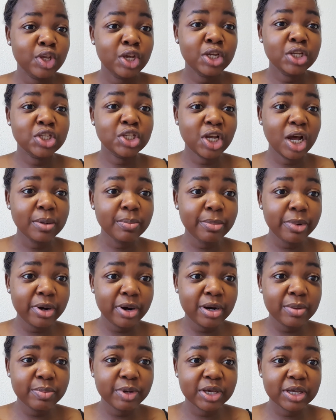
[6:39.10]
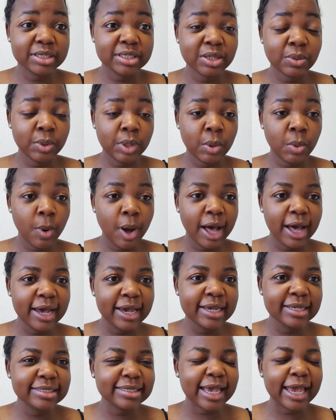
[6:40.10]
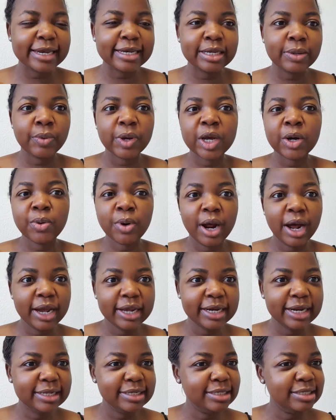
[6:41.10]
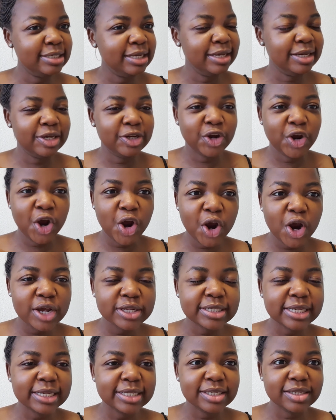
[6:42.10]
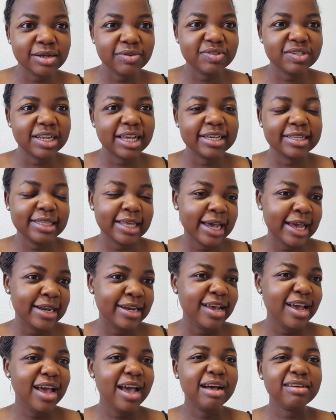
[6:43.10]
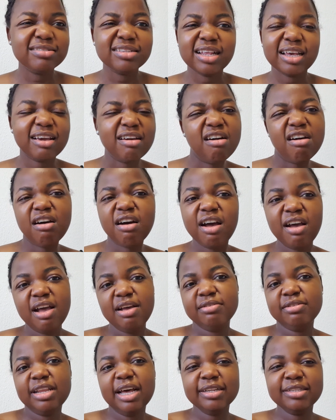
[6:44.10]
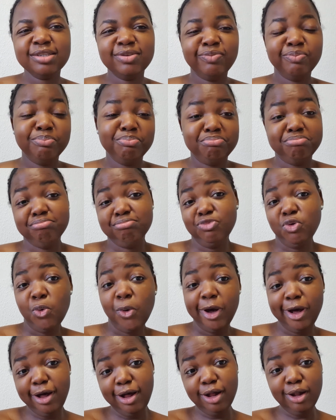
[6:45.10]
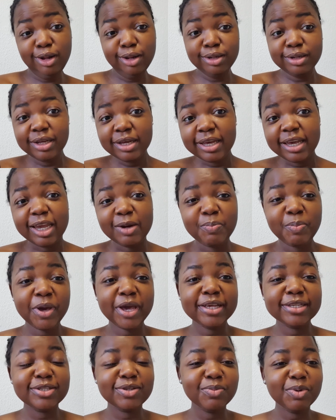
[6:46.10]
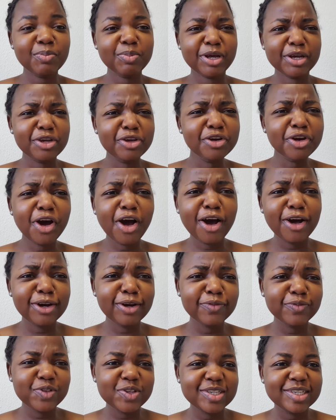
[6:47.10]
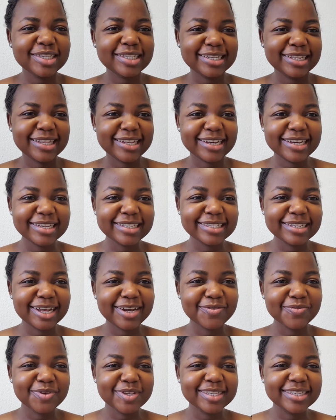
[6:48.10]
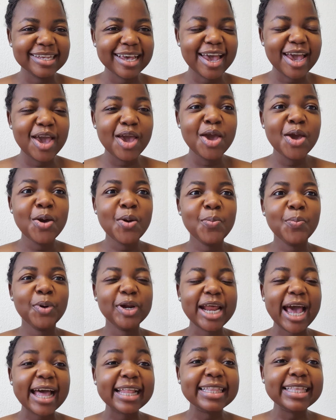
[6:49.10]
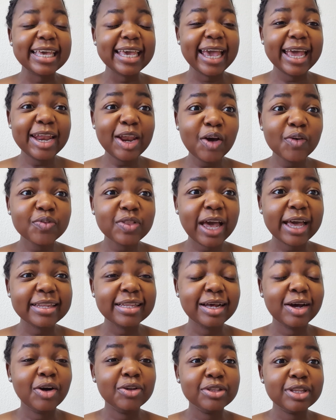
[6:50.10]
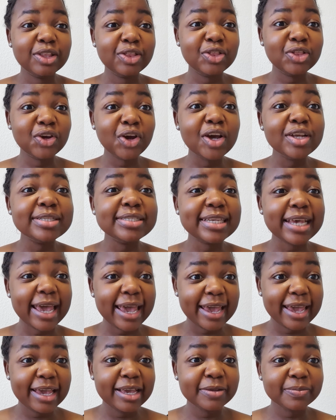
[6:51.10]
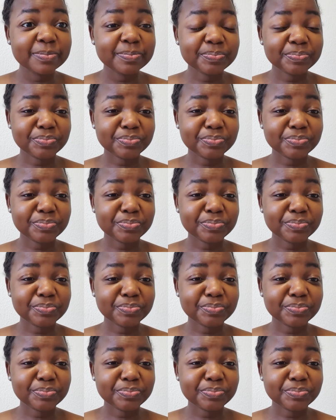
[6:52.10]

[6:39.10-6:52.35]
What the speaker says: sunburn because they were white and they were crying and they said it hurts and stuff like that. I was like, oh, that's, well, it pays to be, you know, all of these things that we say. But at the end of on the 3rd day,